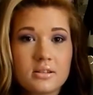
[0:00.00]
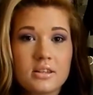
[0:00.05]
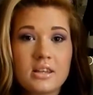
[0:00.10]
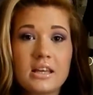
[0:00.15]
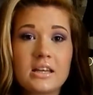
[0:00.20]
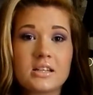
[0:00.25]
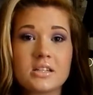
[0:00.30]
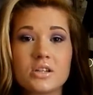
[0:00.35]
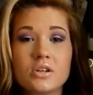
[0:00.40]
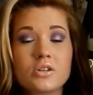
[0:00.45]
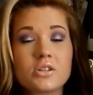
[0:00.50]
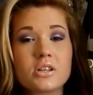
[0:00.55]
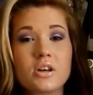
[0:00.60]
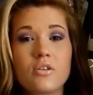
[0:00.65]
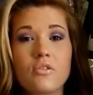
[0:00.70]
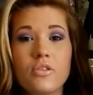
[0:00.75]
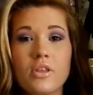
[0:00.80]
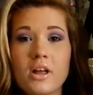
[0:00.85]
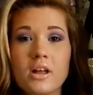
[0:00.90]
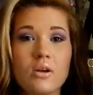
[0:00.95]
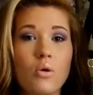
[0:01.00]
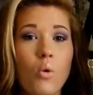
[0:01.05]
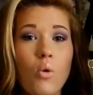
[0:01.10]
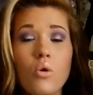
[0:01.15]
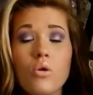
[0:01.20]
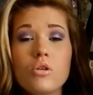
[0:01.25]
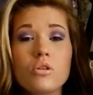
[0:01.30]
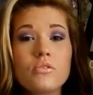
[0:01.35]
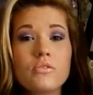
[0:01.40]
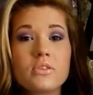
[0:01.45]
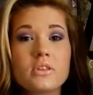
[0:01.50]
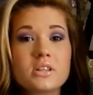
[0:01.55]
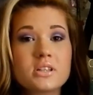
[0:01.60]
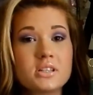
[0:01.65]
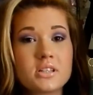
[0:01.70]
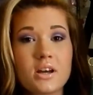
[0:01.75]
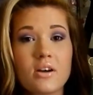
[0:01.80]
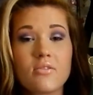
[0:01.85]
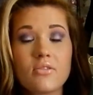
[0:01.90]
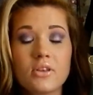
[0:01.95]
think to yourself that all of the
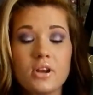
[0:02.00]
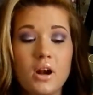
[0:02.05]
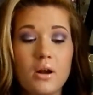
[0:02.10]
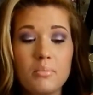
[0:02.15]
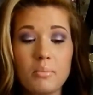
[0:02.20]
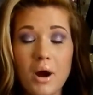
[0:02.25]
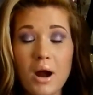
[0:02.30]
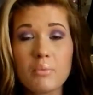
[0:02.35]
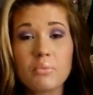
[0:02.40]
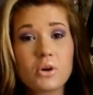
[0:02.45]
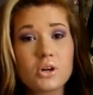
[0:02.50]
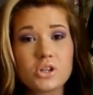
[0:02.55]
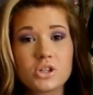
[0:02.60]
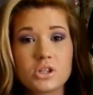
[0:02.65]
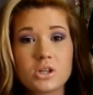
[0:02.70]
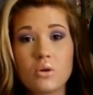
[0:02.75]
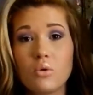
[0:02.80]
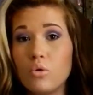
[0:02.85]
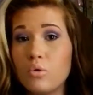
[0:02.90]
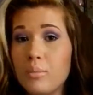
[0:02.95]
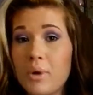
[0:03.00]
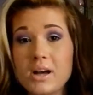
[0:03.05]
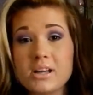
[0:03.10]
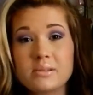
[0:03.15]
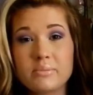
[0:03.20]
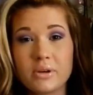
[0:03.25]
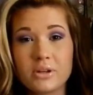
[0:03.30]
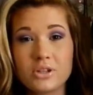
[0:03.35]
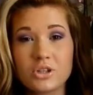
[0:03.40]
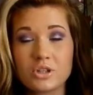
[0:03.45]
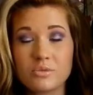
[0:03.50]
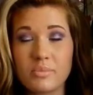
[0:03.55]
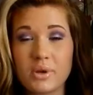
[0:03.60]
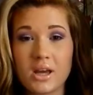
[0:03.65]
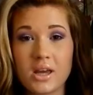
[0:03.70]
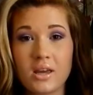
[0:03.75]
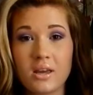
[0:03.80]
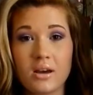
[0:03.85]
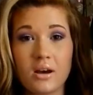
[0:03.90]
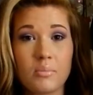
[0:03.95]
stuff that my brush or my sponge is
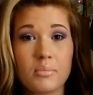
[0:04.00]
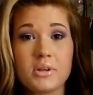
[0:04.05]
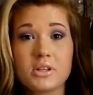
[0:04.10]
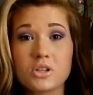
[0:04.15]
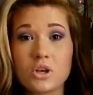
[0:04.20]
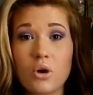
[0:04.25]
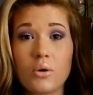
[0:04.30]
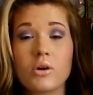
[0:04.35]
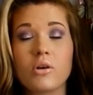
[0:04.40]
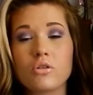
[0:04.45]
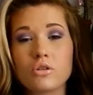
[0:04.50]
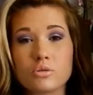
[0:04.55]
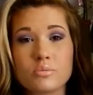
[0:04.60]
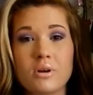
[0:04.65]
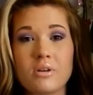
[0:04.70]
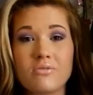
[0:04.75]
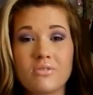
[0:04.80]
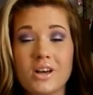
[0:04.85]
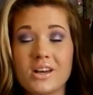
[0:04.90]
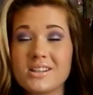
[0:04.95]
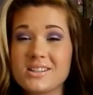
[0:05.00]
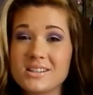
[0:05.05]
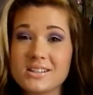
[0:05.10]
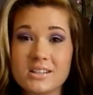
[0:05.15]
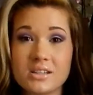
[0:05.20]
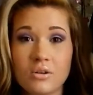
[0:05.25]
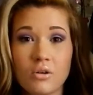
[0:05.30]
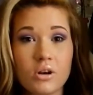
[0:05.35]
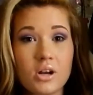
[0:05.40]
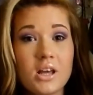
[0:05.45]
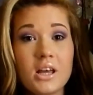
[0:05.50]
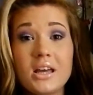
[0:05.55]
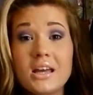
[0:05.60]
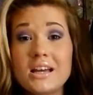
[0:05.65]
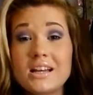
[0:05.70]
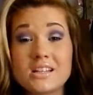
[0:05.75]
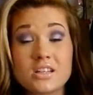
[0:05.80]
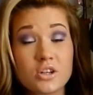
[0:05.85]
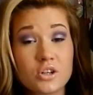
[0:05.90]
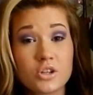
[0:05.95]
picking up is going onto my face. It's not.
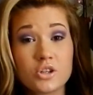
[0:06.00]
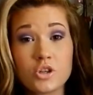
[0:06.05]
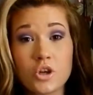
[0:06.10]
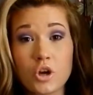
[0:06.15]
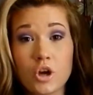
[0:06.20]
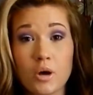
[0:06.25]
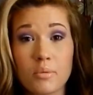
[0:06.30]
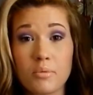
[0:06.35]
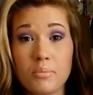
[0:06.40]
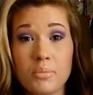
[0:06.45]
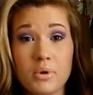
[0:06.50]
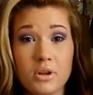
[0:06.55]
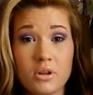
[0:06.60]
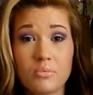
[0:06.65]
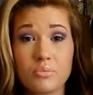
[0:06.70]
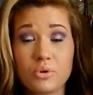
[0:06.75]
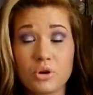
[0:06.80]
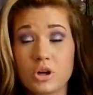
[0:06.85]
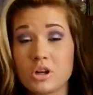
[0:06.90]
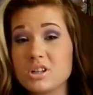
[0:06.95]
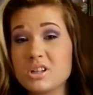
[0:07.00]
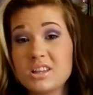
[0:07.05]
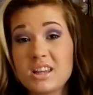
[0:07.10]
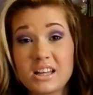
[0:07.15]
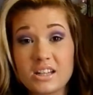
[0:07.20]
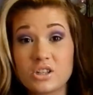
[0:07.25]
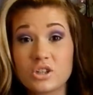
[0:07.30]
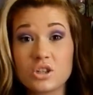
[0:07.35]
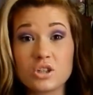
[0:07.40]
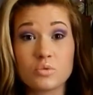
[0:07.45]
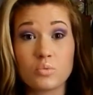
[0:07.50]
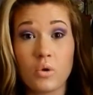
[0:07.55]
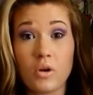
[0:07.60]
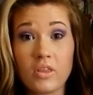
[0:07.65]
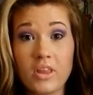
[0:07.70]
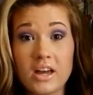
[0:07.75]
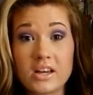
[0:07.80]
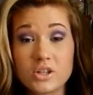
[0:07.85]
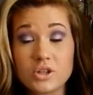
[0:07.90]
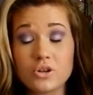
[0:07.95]
It's going to soak up a bit of the product. That's just what
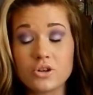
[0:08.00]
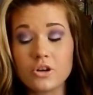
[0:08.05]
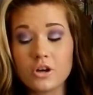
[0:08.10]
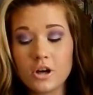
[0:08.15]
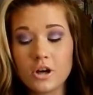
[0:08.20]
they do.